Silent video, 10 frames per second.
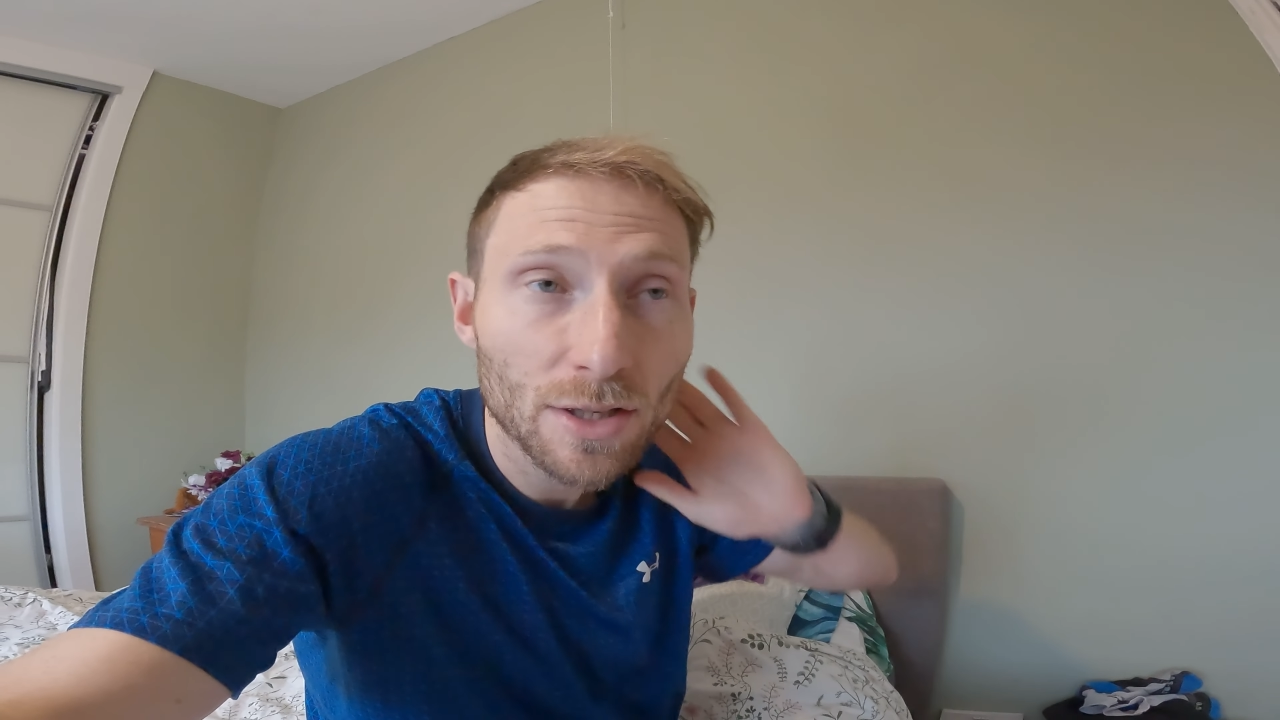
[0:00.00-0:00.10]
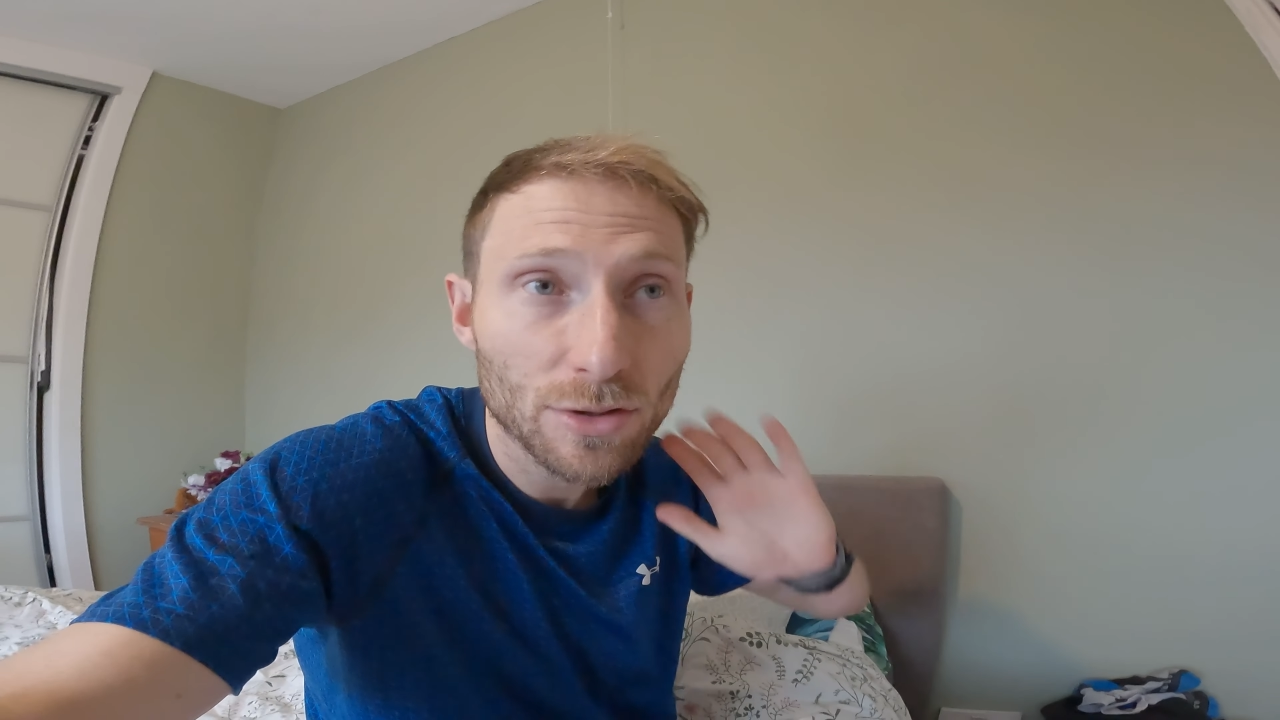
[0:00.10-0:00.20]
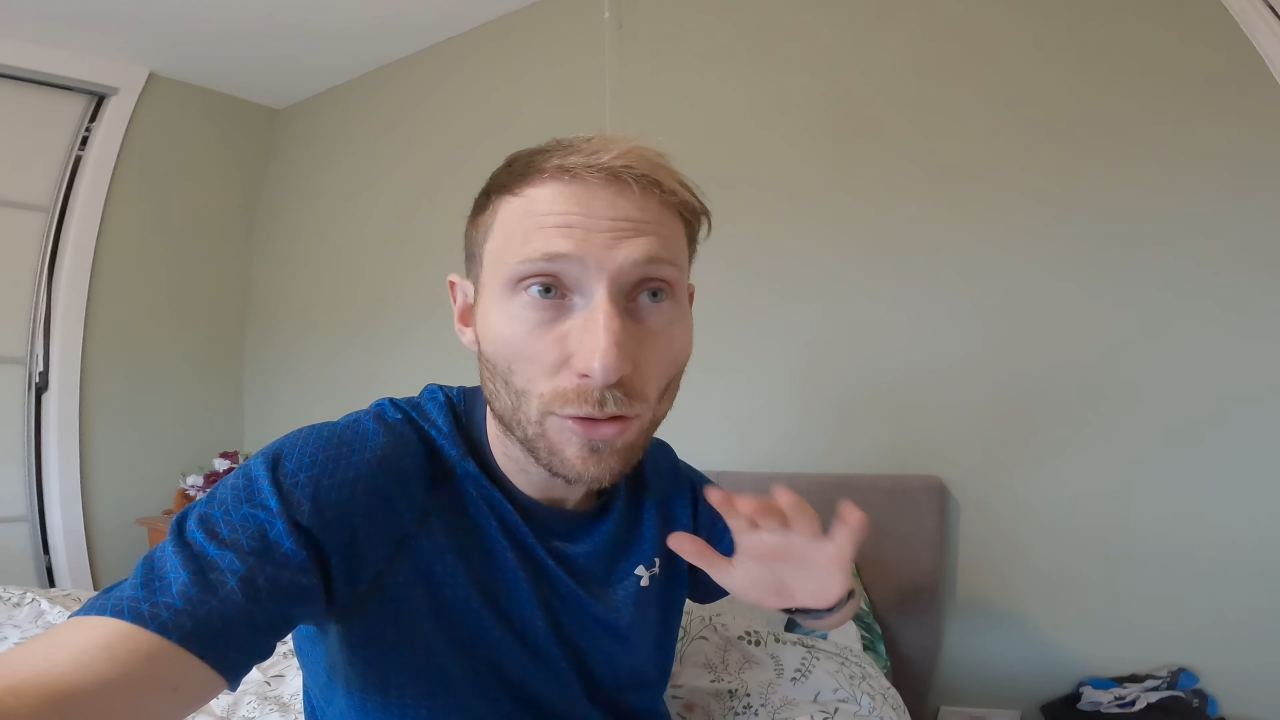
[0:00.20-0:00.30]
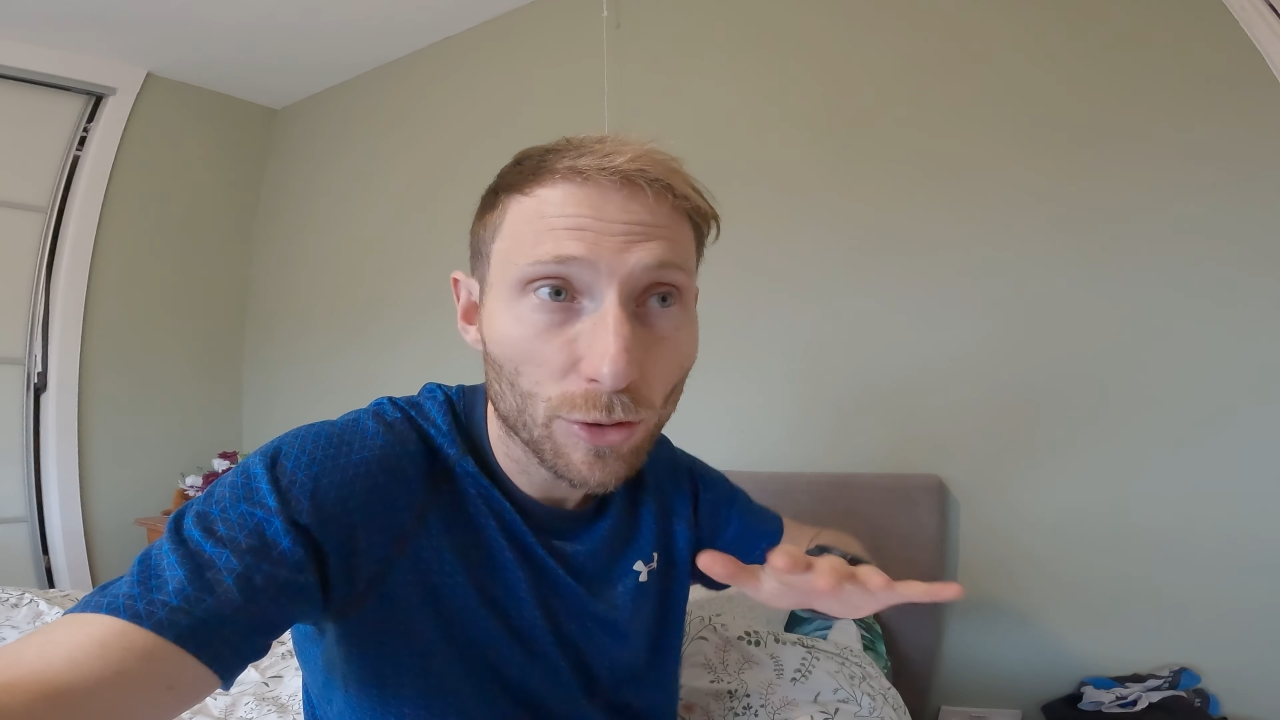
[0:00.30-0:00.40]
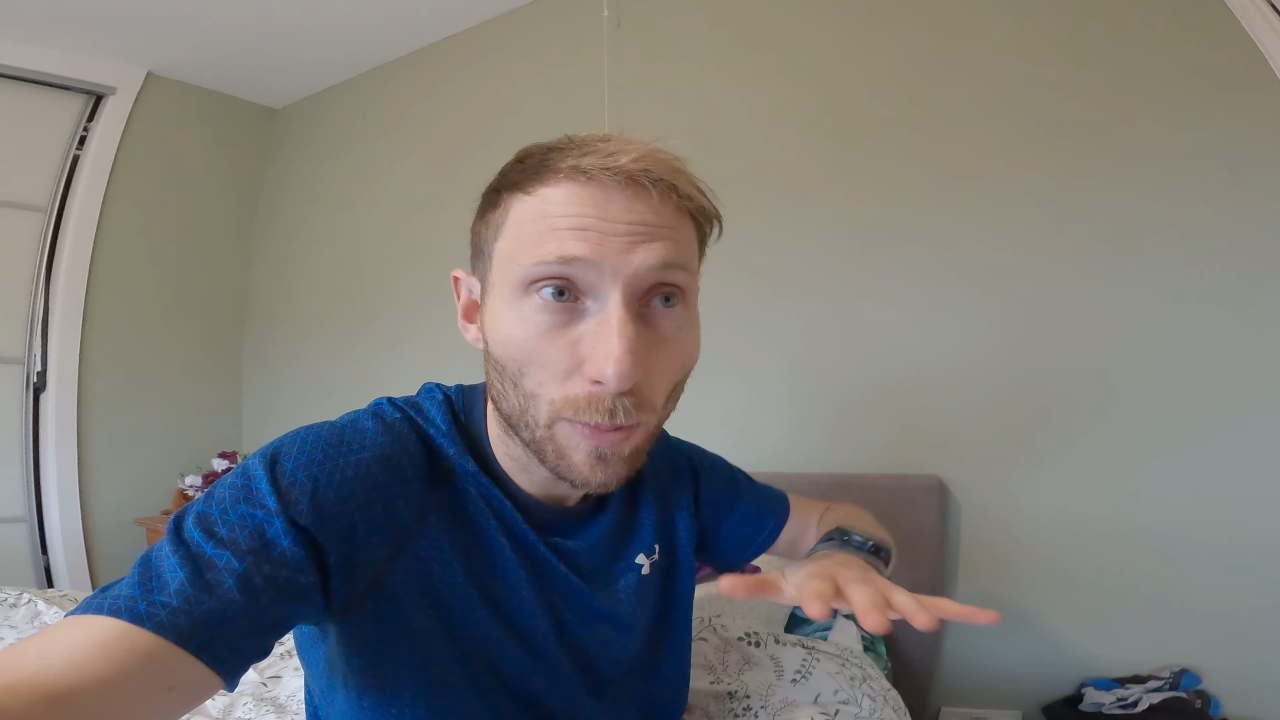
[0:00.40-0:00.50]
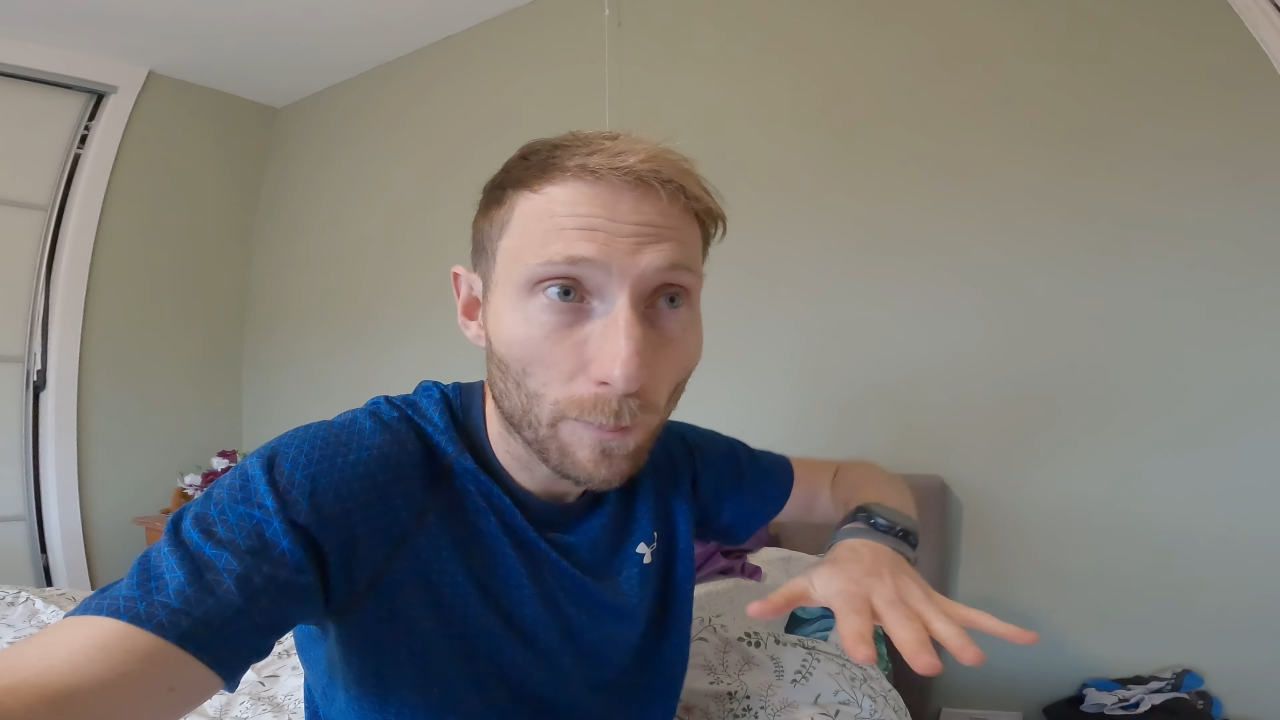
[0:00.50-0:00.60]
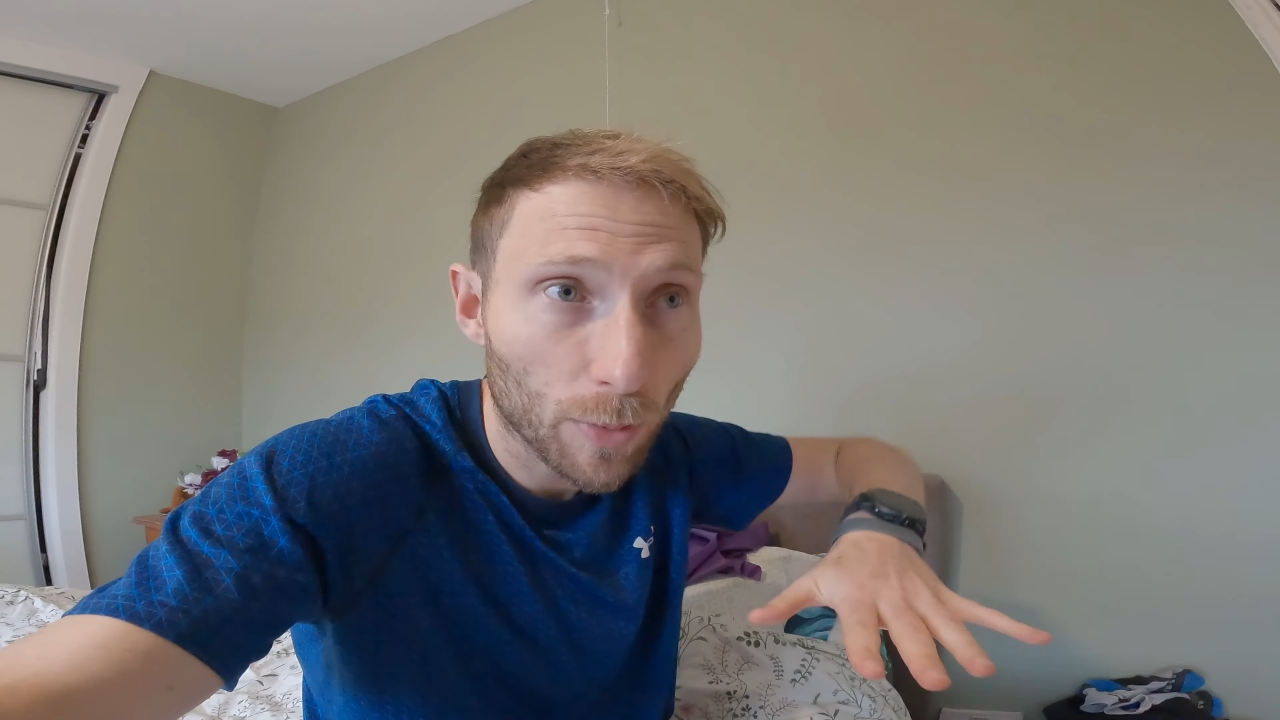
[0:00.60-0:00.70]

so going up on